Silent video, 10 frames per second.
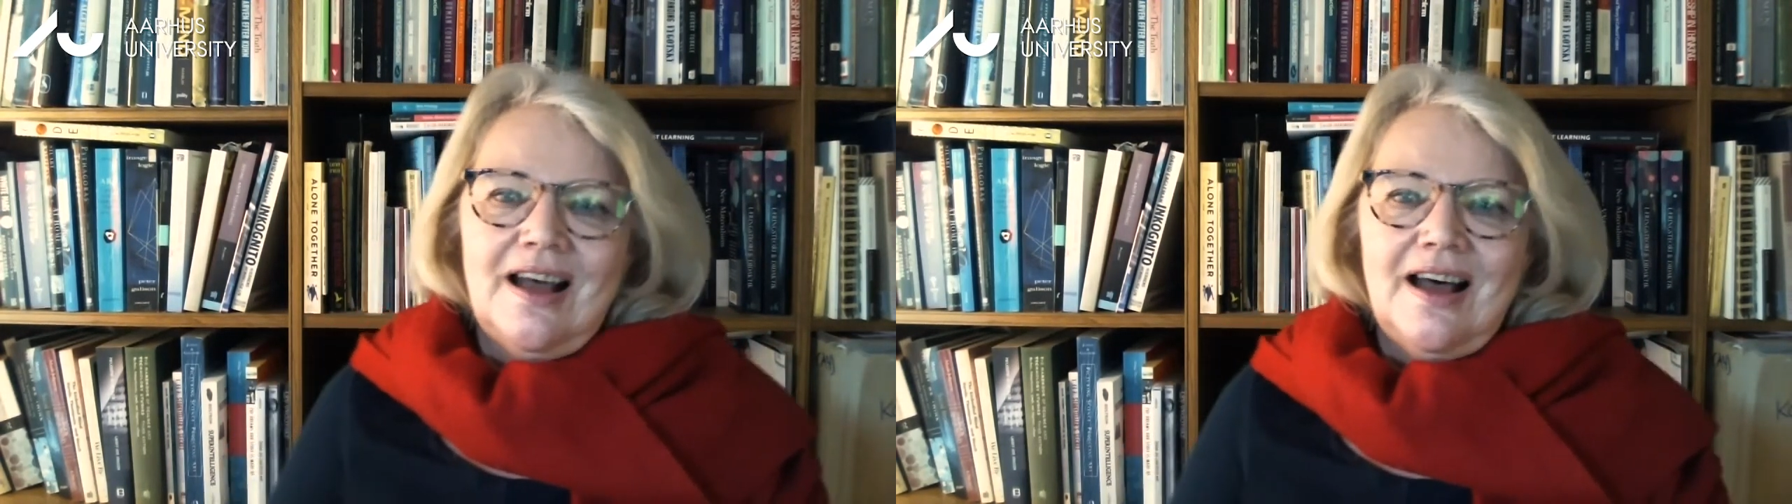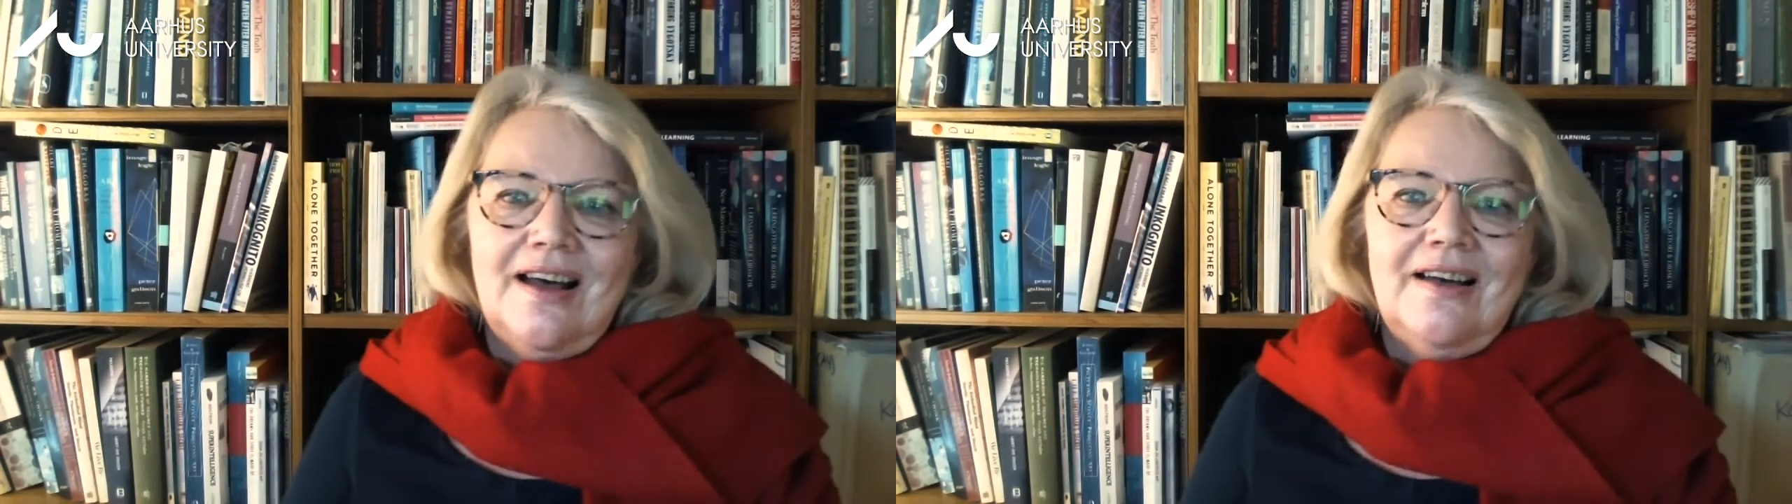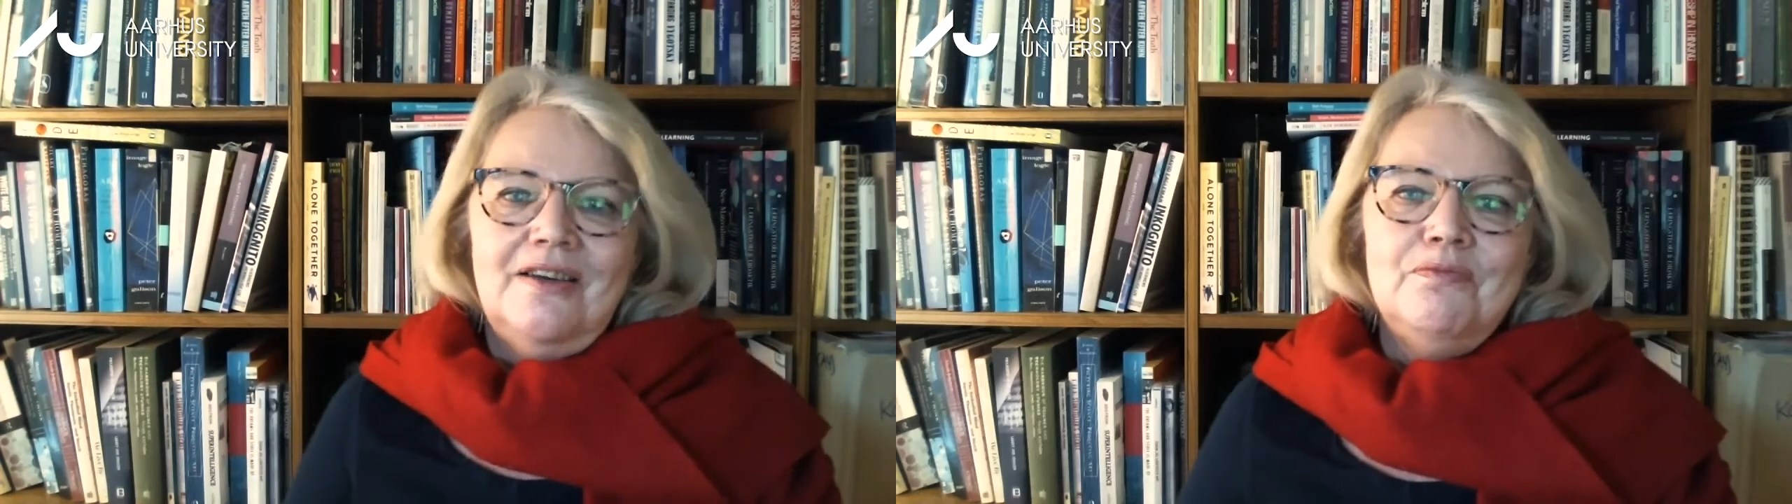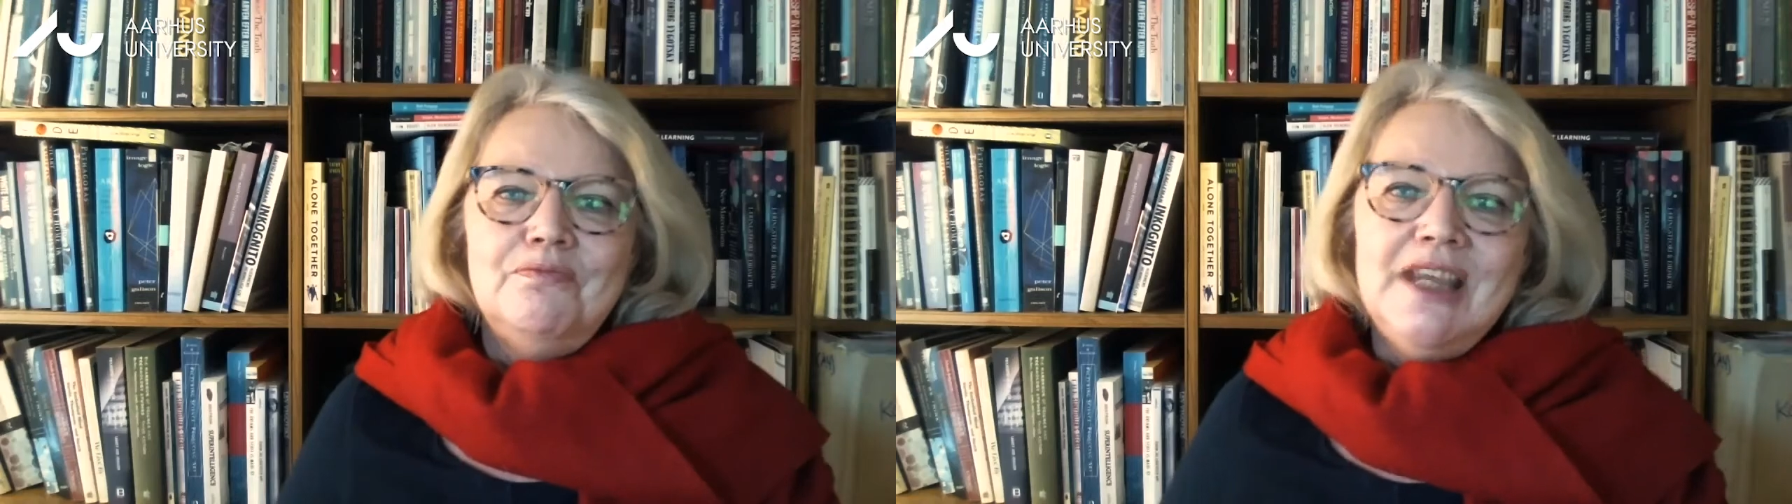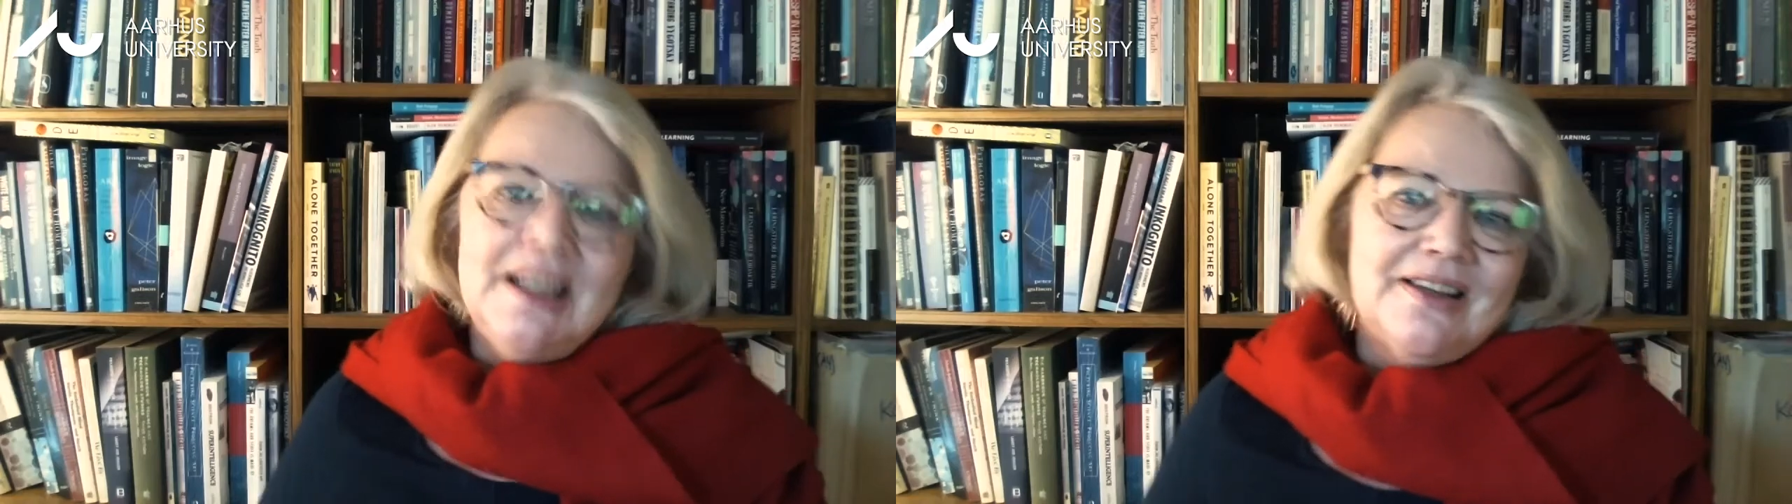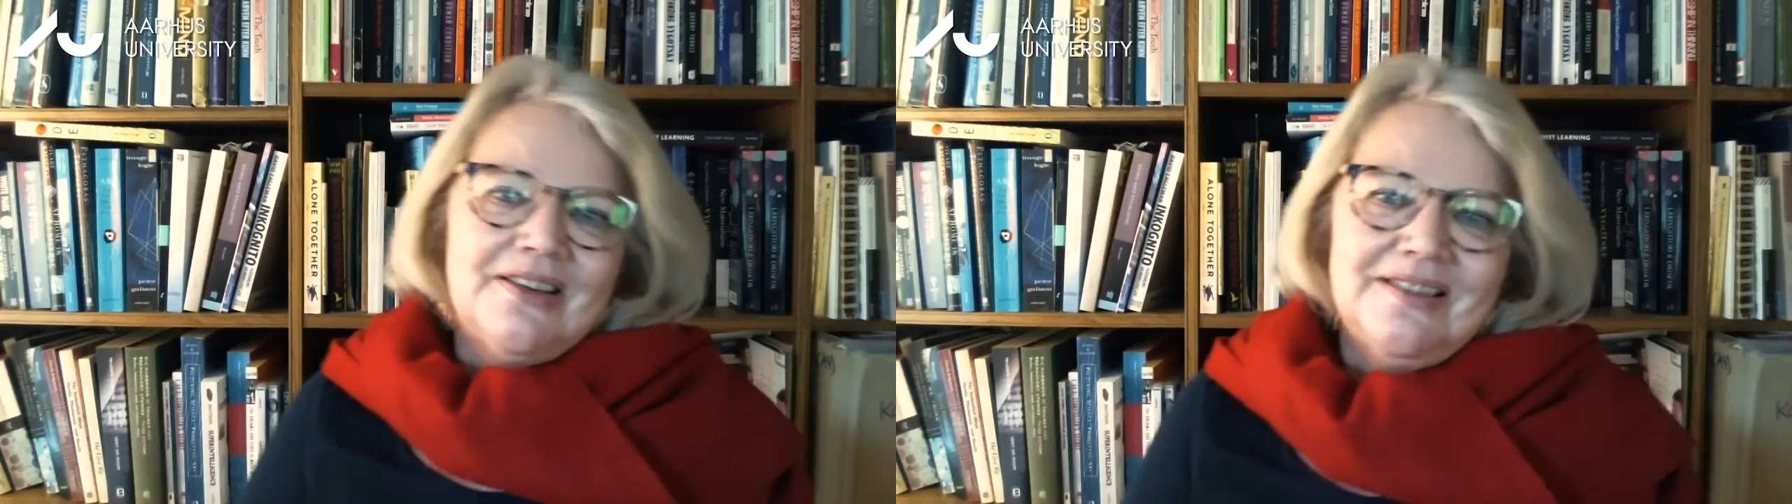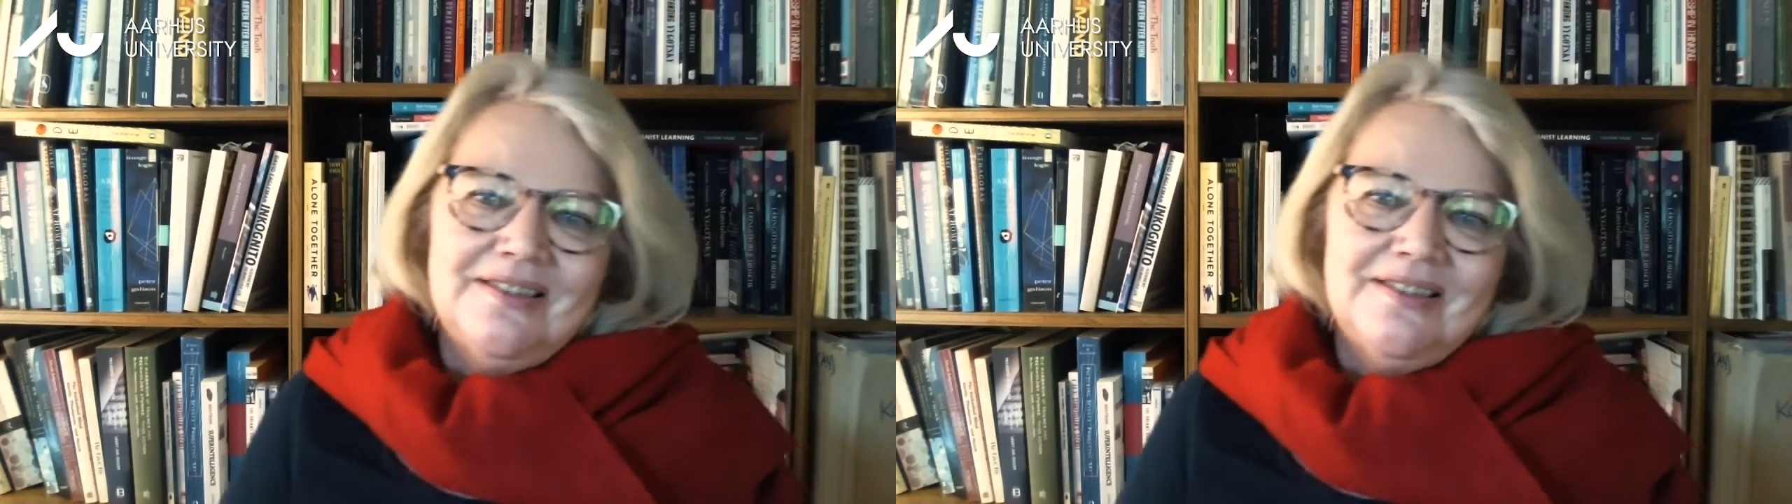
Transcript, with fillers: are meager.